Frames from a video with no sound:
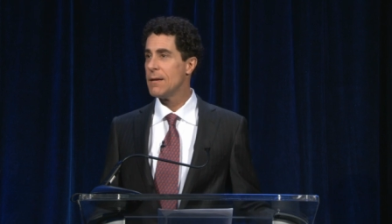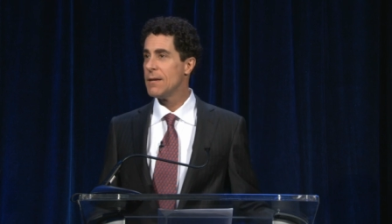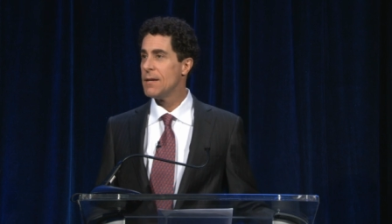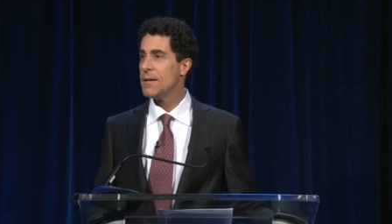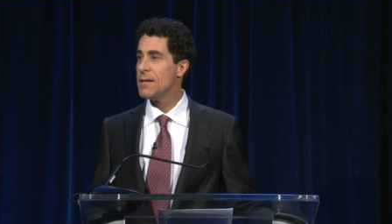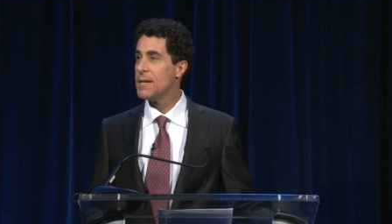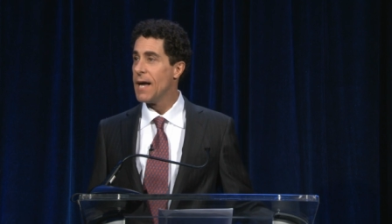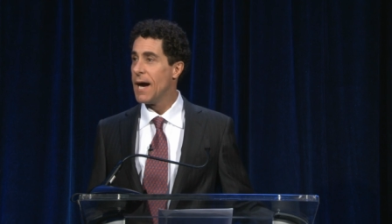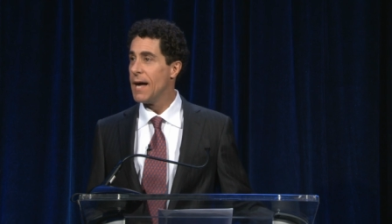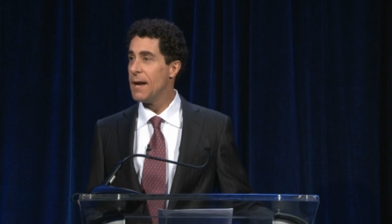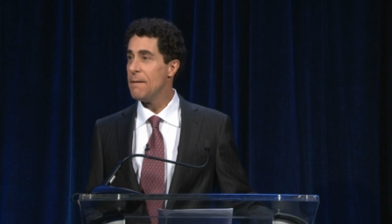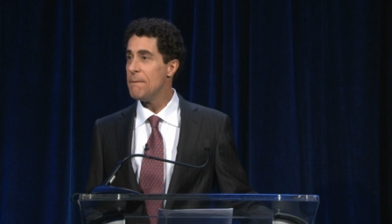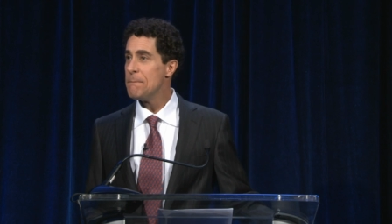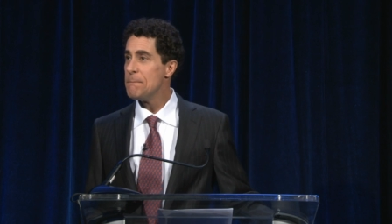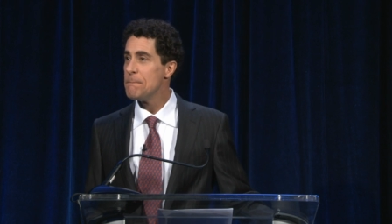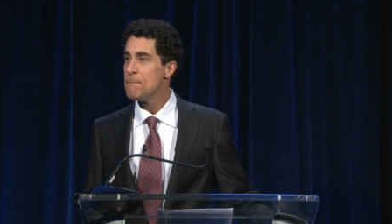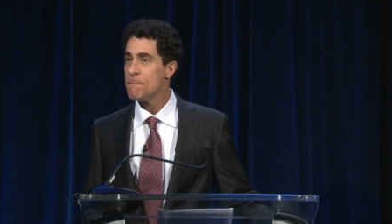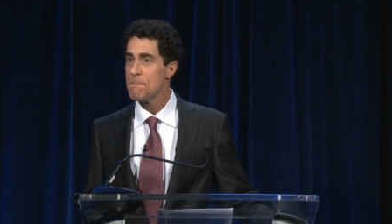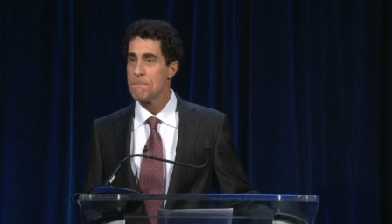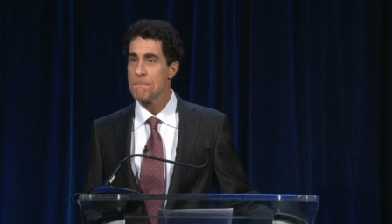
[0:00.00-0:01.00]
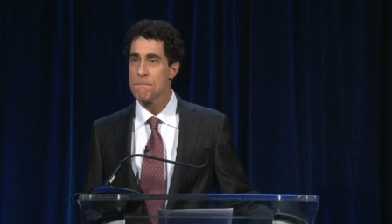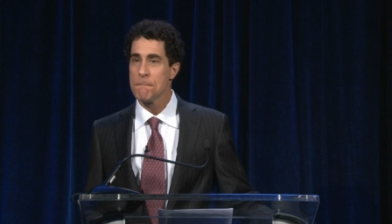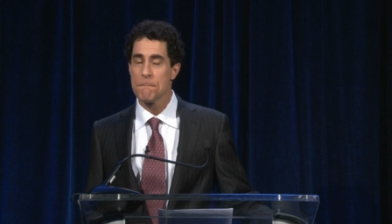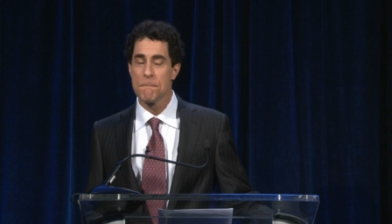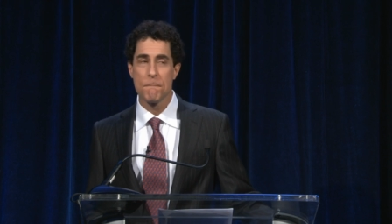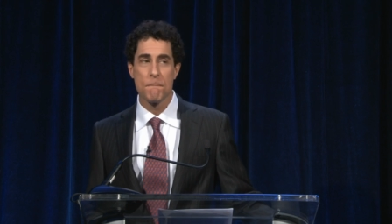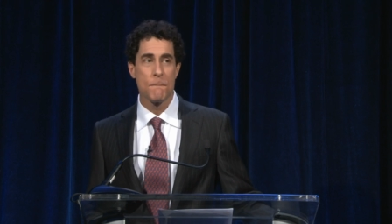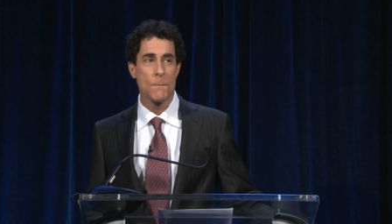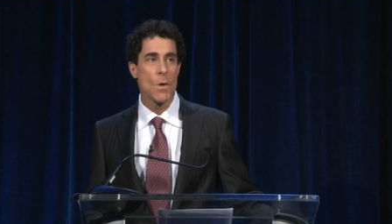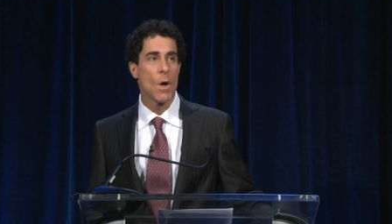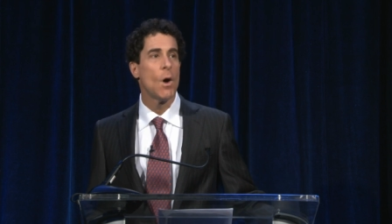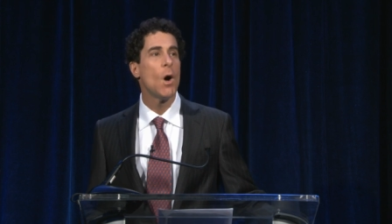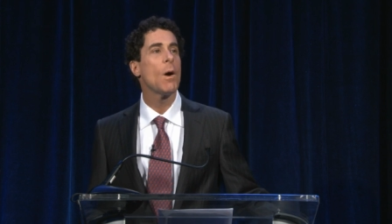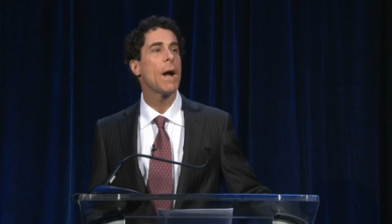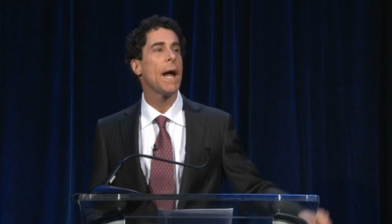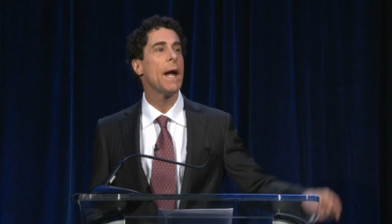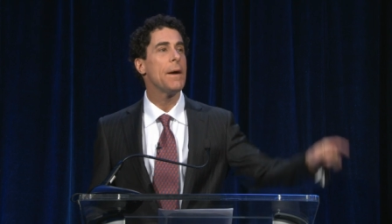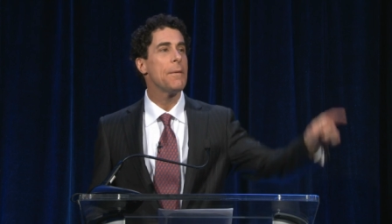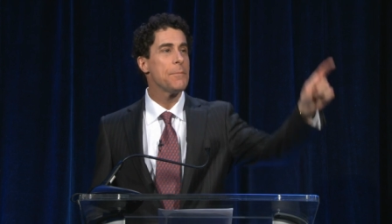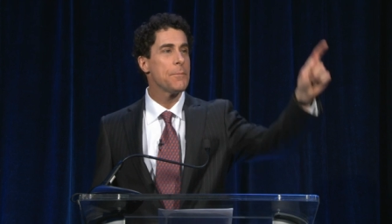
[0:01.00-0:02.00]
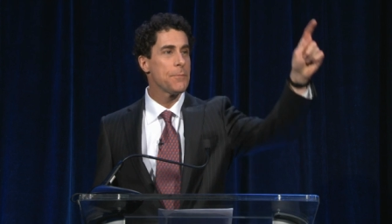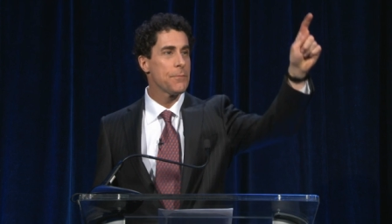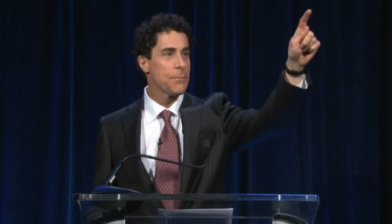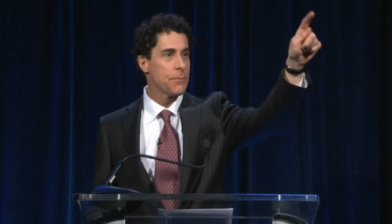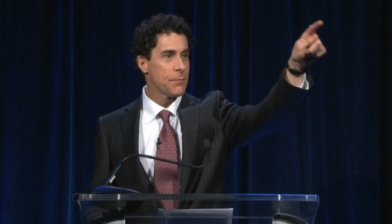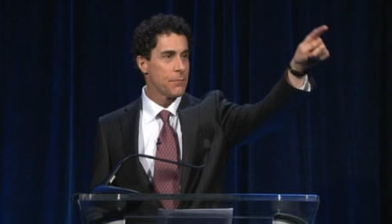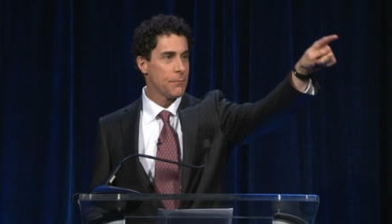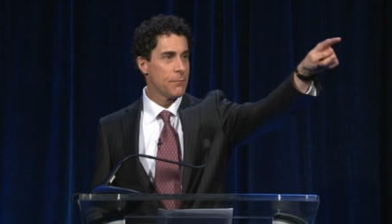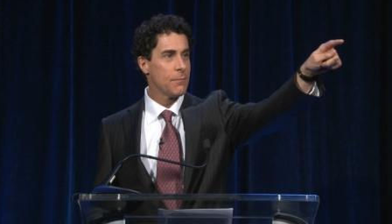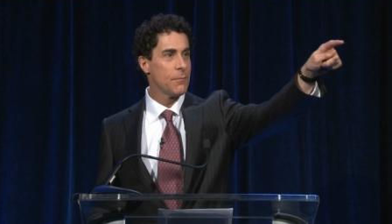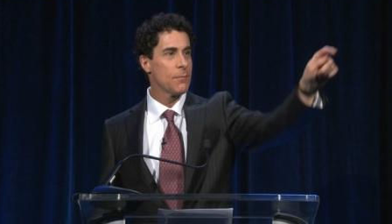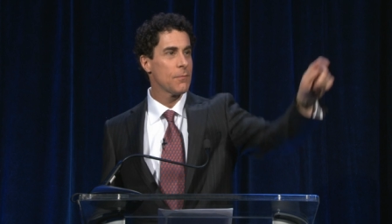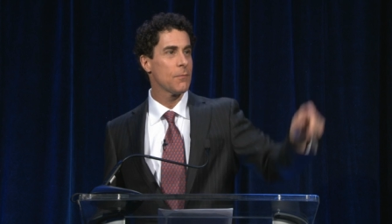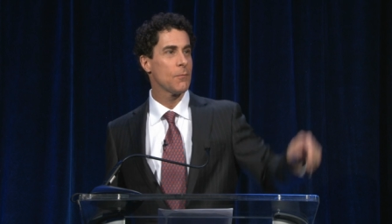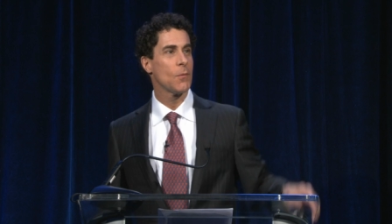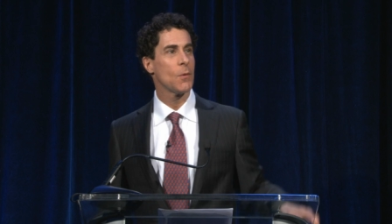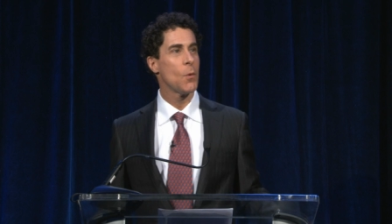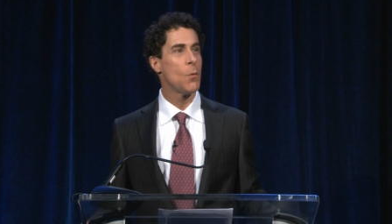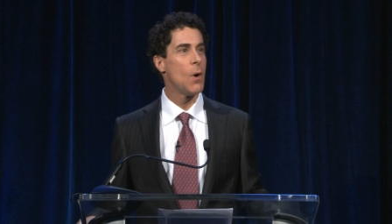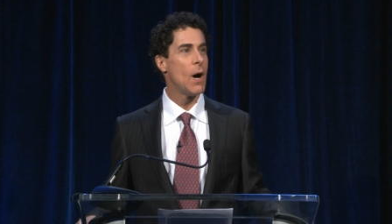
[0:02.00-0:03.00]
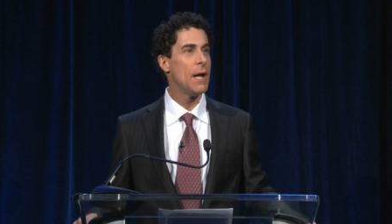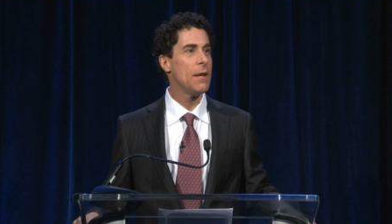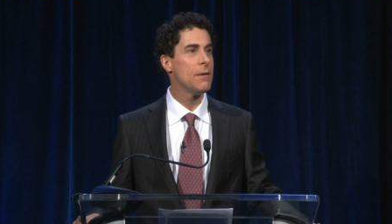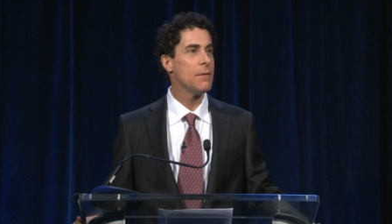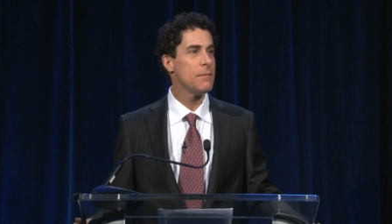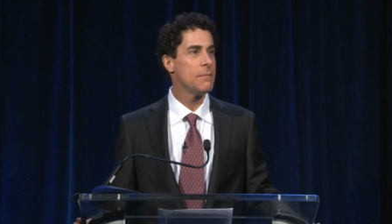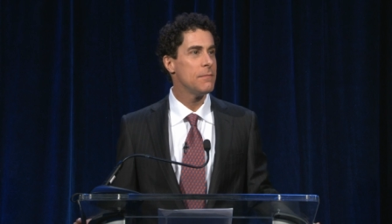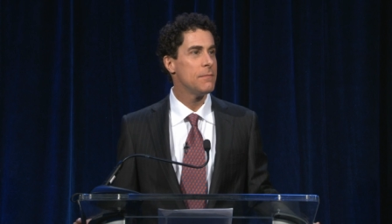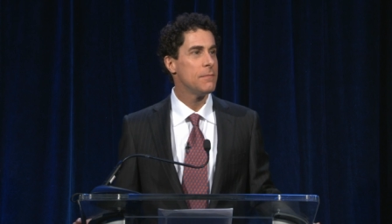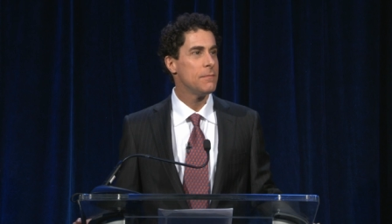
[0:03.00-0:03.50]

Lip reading: None? Okay. One?